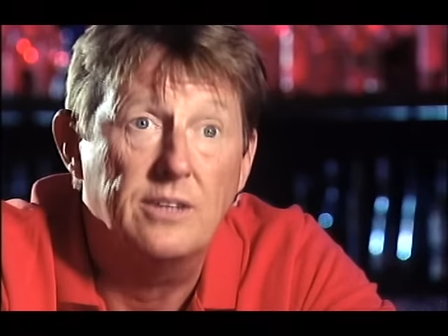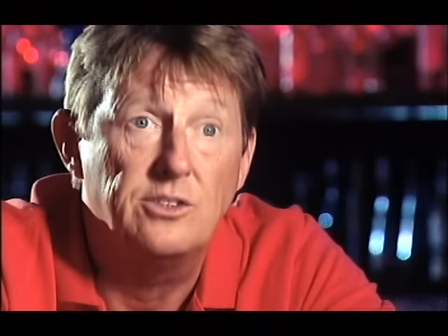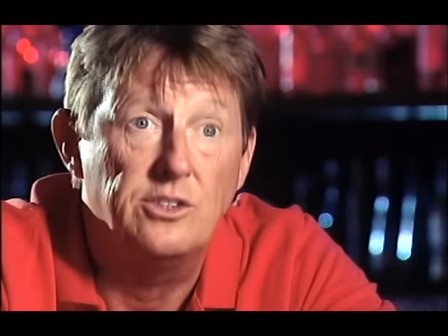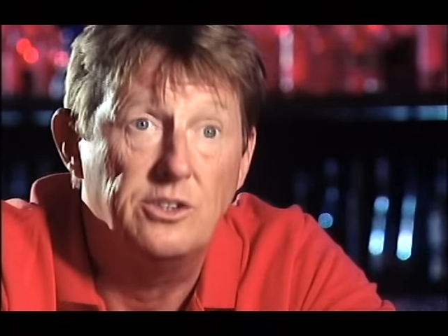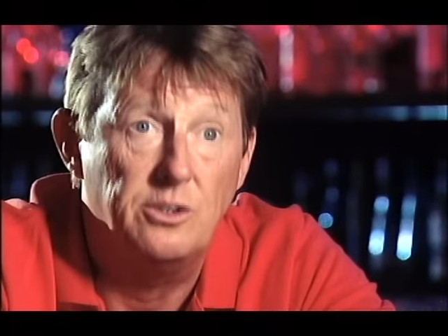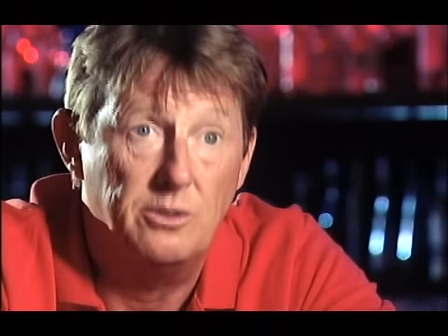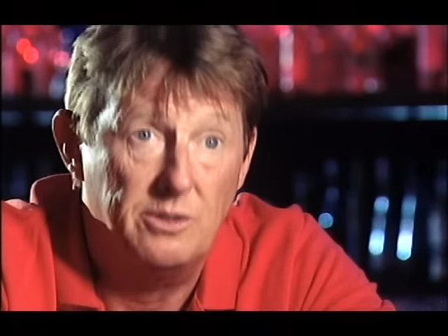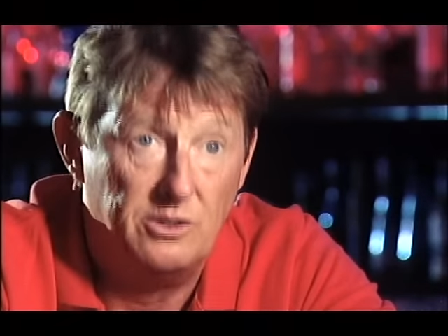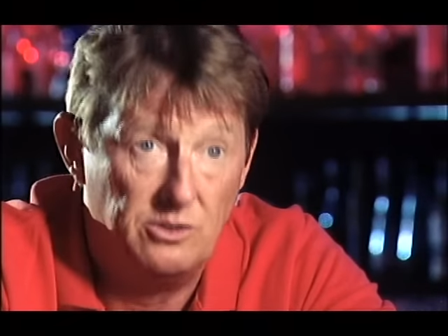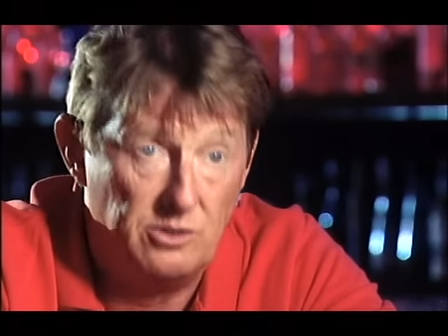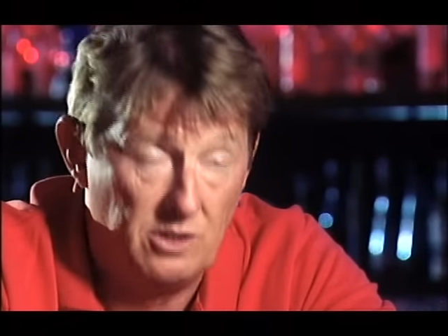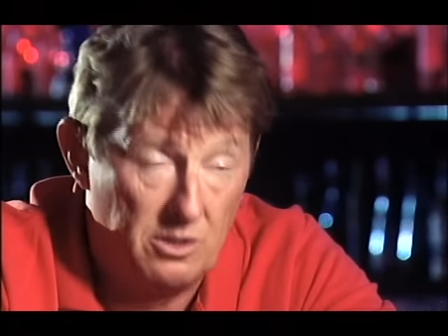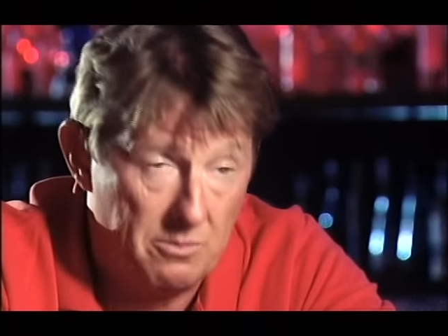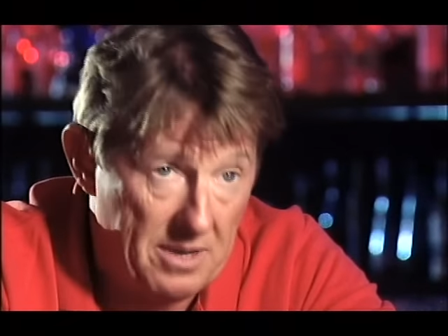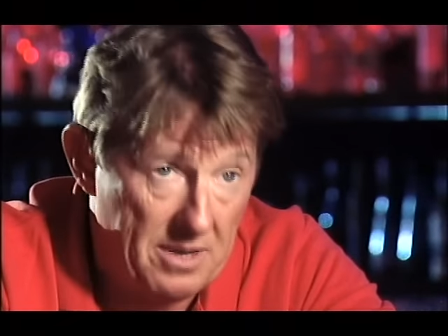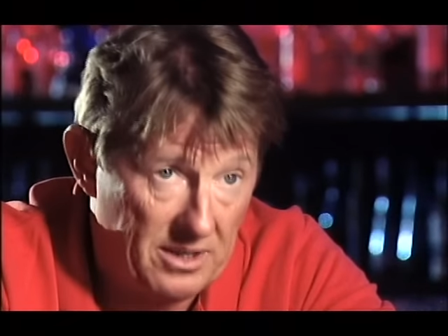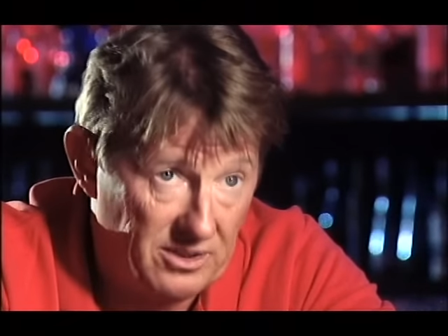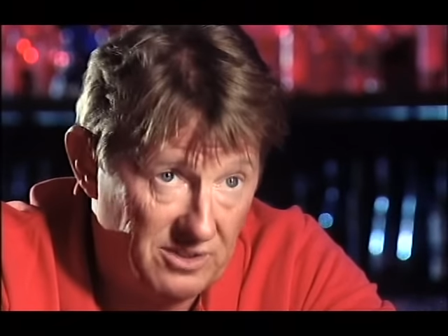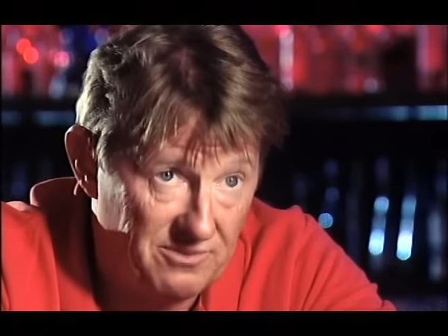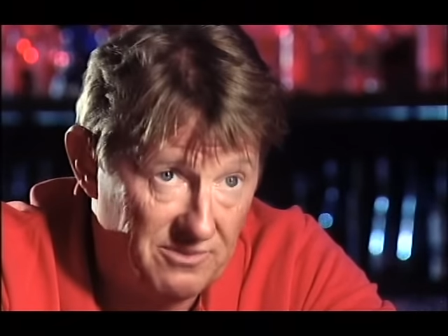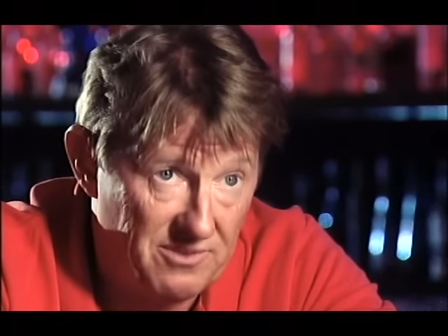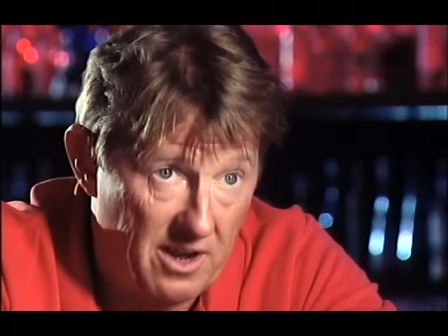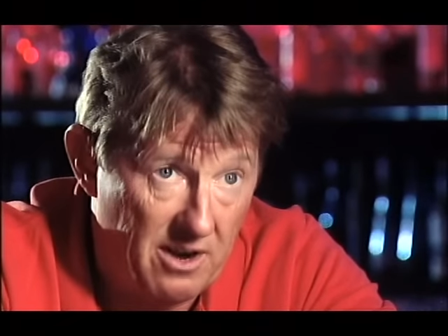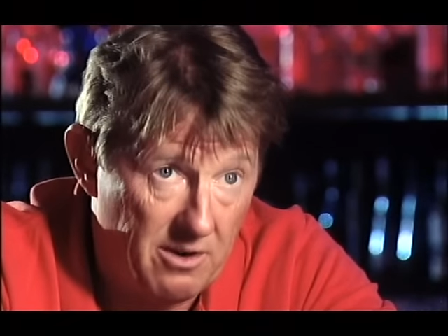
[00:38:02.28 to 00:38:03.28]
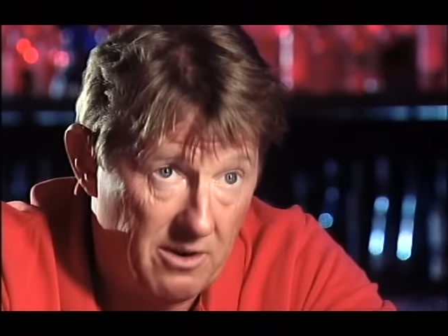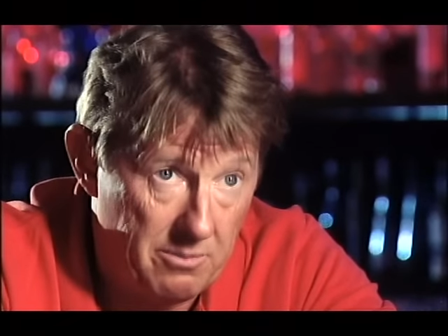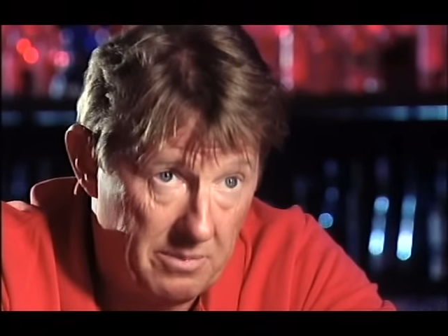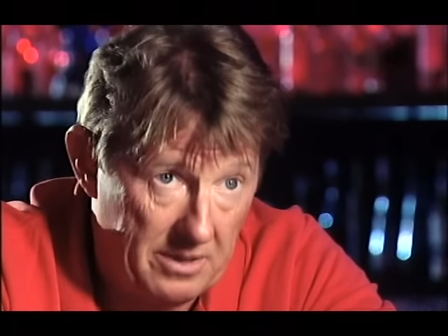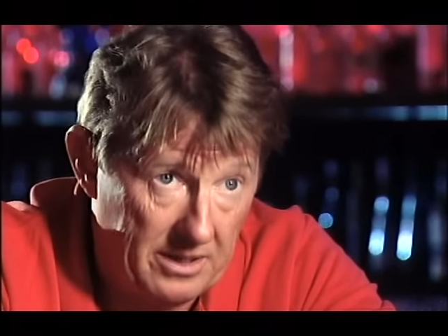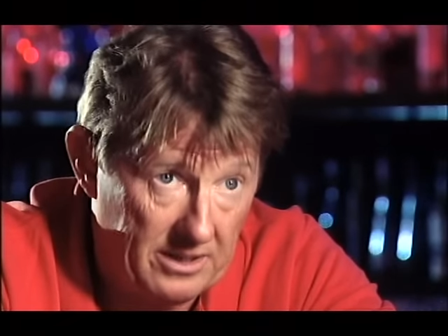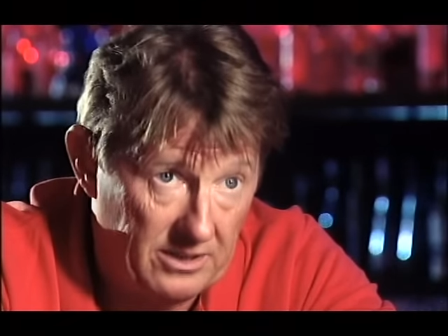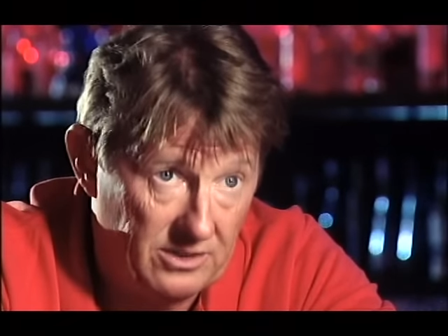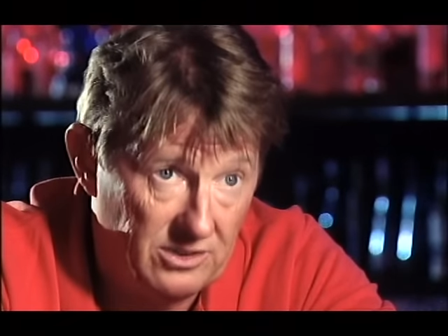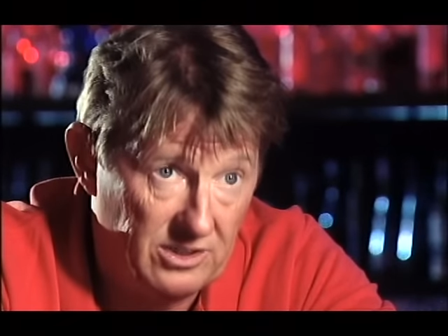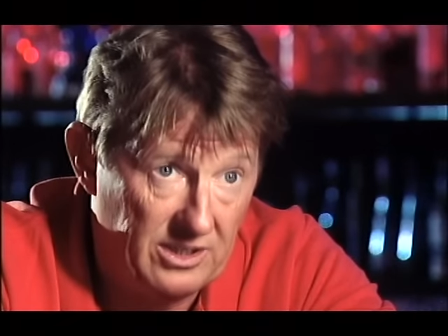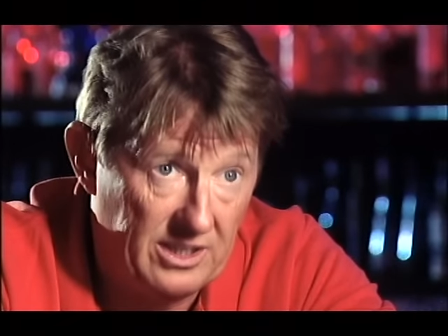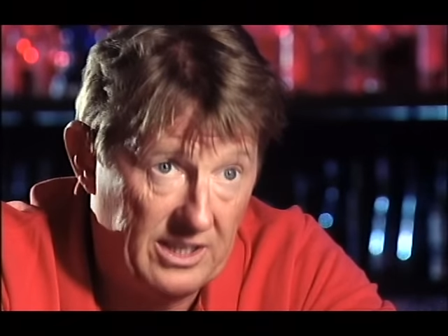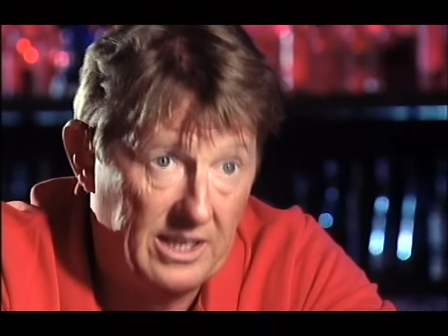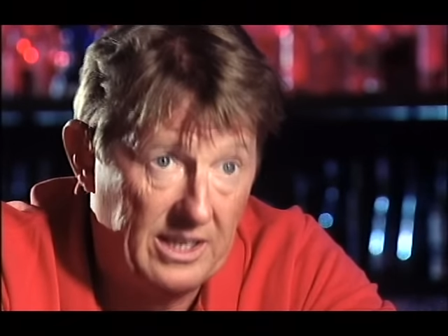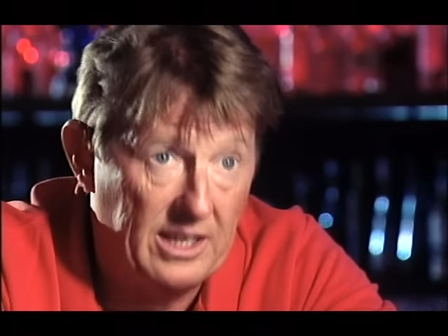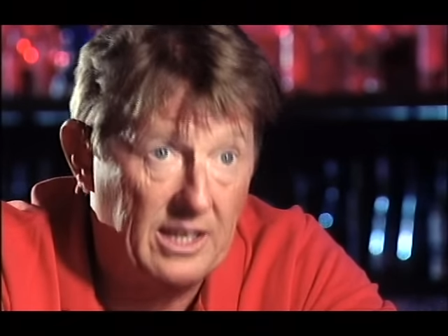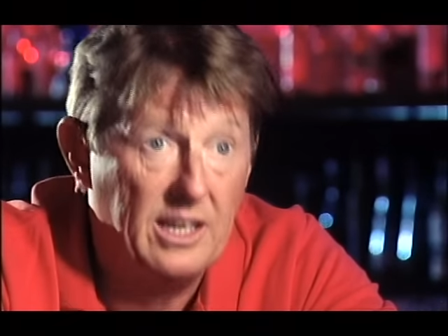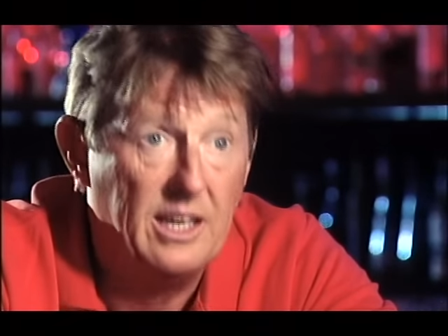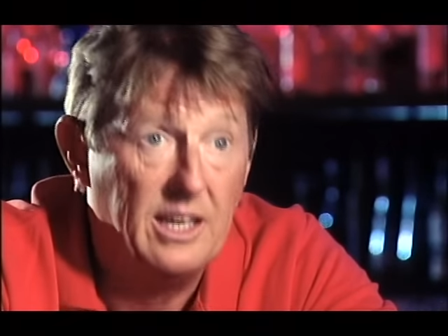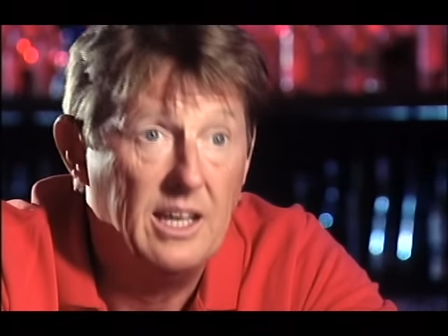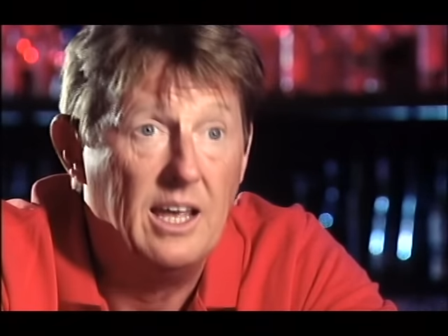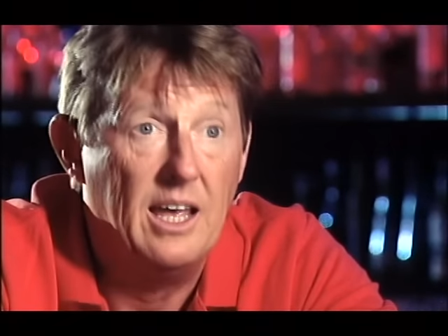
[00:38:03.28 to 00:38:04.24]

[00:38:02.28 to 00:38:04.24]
We had to do it to the best of our ability,